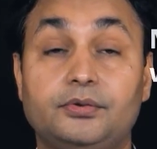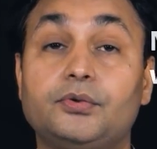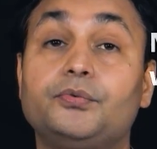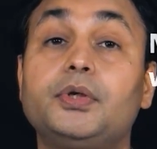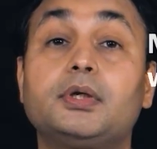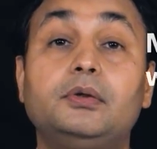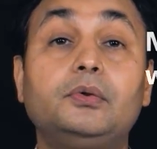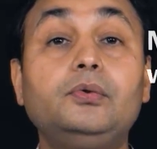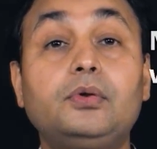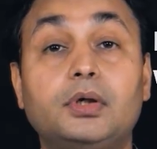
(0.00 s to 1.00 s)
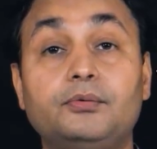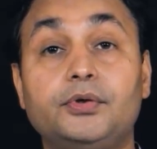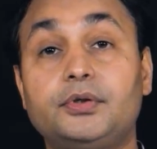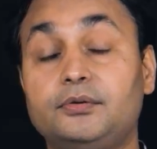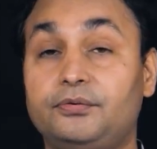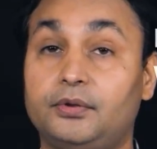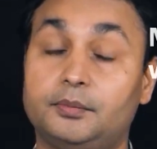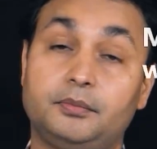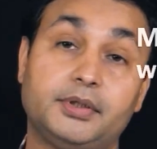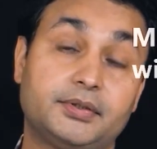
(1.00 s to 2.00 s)
So we can do conversion
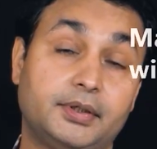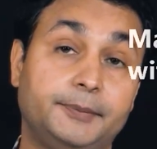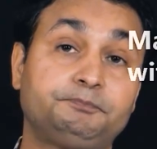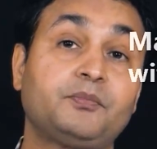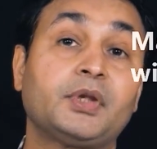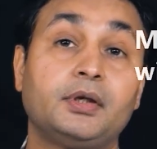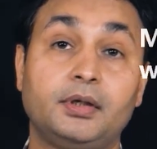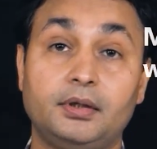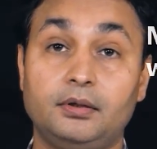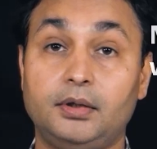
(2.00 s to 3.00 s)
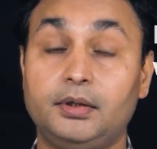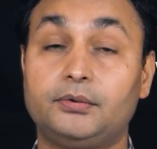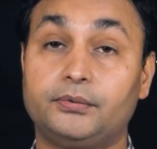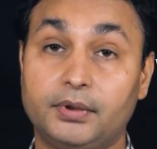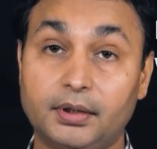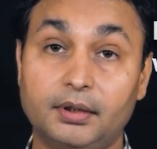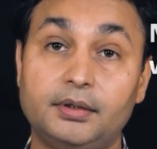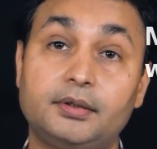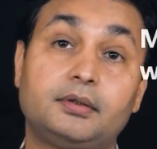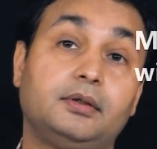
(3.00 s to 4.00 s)
from, let's say, Hindi to
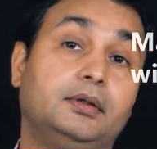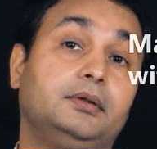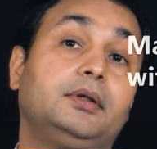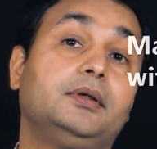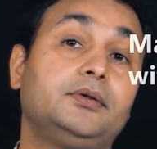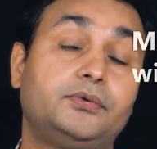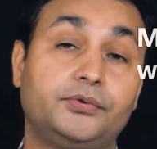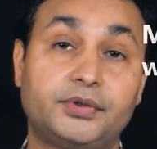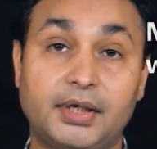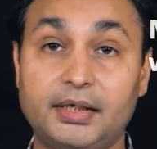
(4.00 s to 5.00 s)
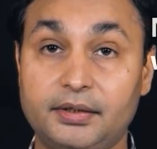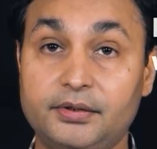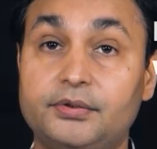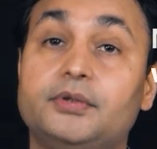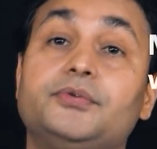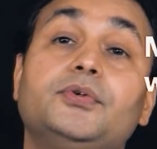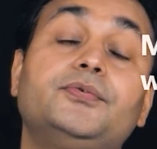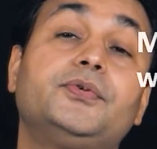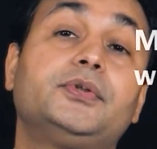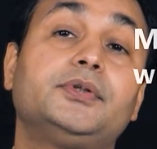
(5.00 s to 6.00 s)
English, then English to Chinese, and so
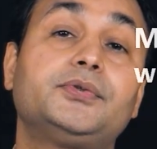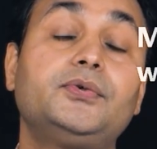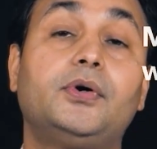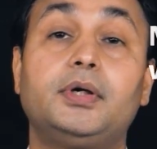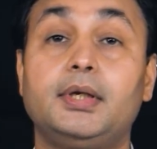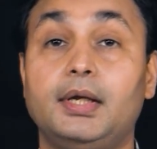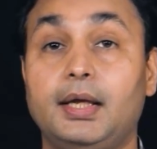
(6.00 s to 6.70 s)
forth and so on.